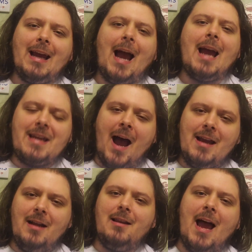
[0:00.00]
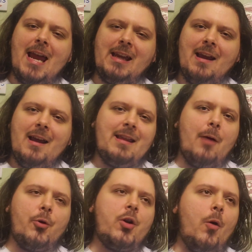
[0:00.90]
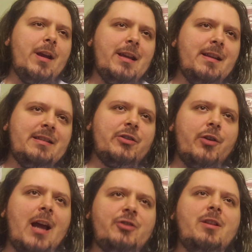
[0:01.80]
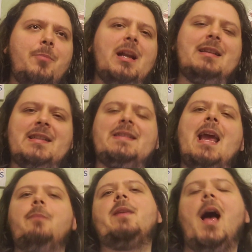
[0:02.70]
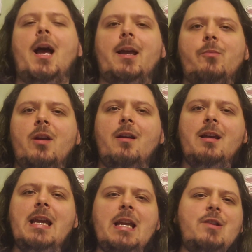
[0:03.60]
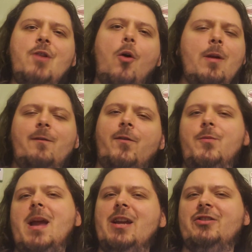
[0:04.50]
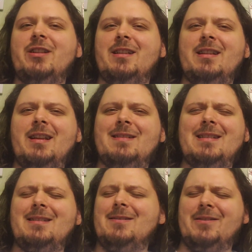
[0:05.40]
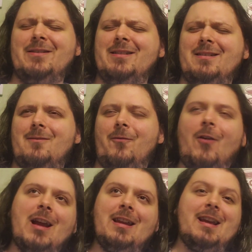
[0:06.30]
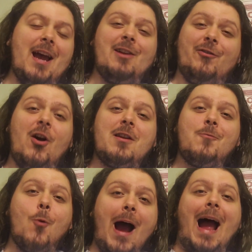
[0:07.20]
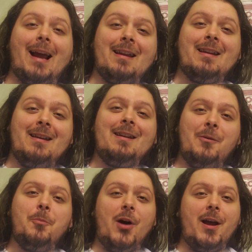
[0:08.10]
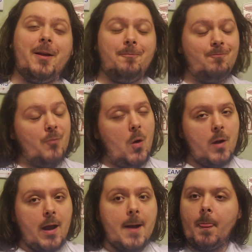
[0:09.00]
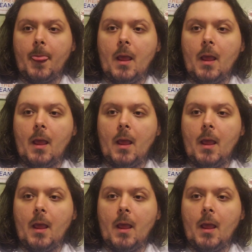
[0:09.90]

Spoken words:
I kind of like that we're going in this direction, but at the same time, getting no information is frankly kind of fucking whack. But, okay.